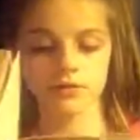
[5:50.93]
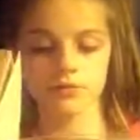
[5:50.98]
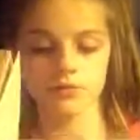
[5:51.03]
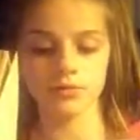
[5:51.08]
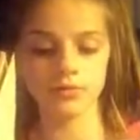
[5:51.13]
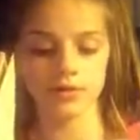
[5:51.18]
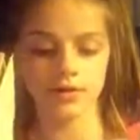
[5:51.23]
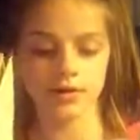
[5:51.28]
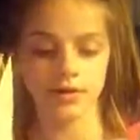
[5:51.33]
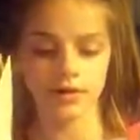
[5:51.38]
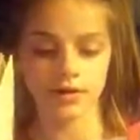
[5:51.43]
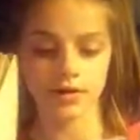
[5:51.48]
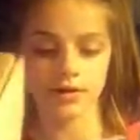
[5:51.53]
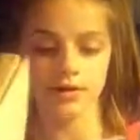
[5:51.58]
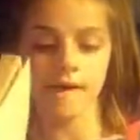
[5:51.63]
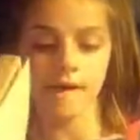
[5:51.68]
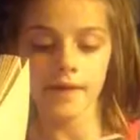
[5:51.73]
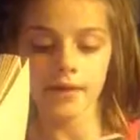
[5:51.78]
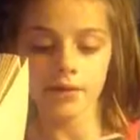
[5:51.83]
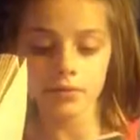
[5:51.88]
grew darker.
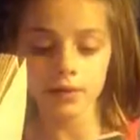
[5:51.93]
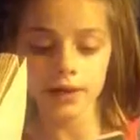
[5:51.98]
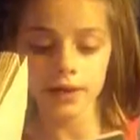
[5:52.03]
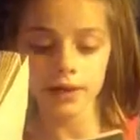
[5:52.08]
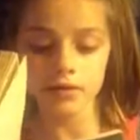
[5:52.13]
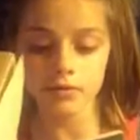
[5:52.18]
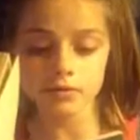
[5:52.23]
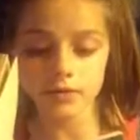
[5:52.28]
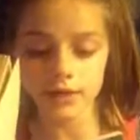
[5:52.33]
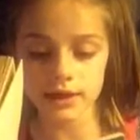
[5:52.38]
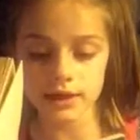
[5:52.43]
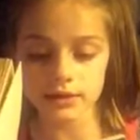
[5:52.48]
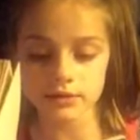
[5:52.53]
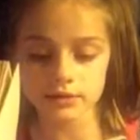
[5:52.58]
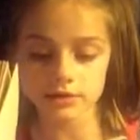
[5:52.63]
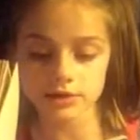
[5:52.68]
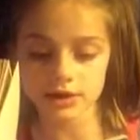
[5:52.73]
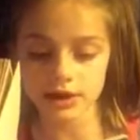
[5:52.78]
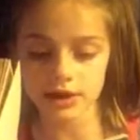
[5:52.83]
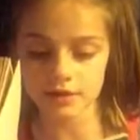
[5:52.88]
"Wait, wait!"
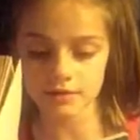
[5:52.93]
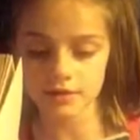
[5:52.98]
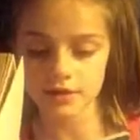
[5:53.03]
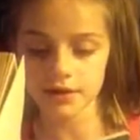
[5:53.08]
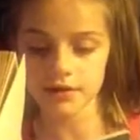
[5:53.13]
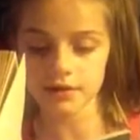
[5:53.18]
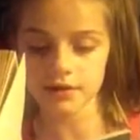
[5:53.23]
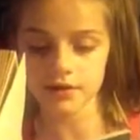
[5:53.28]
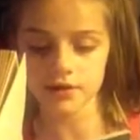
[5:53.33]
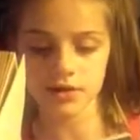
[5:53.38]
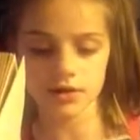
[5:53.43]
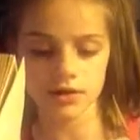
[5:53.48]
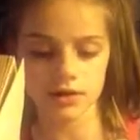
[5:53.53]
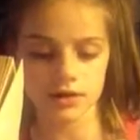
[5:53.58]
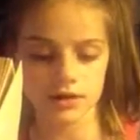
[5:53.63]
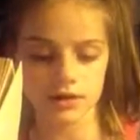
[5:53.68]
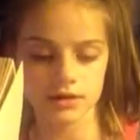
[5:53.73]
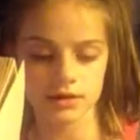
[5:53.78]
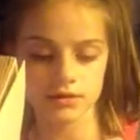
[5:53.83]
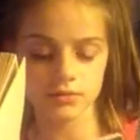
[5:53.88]
Jack finally called
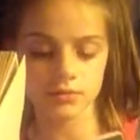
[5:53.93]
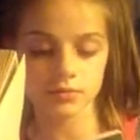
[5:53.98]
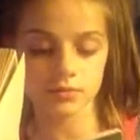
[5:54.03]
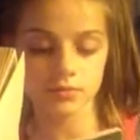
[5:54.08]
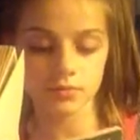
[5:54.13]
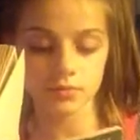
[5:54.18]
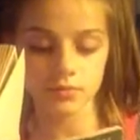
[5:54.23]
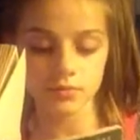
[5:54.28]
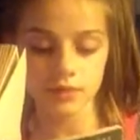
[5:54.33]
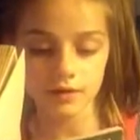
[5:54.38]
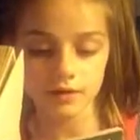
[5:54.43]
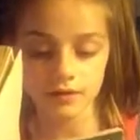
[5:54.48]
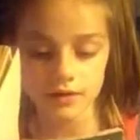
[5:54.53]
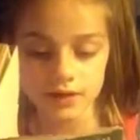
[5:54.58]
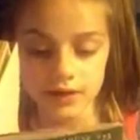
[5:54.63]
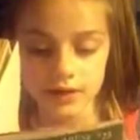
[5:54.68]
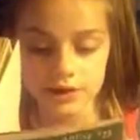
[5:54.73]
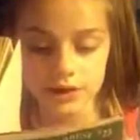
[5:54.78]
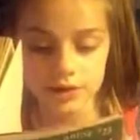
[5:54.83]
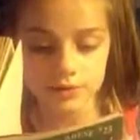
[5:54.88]
Annie. "We'll never
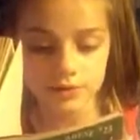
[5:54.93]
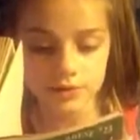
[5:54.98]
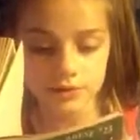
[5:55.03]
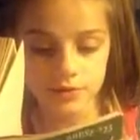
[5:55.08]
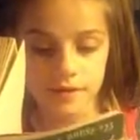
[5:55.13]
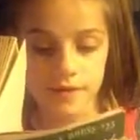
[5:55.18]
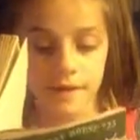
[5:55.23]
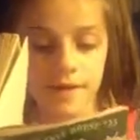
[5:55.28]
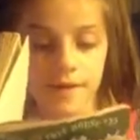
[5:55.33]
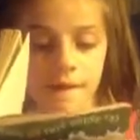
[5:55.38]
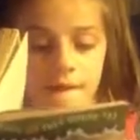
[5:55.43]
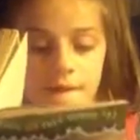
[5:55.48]
catch up to it."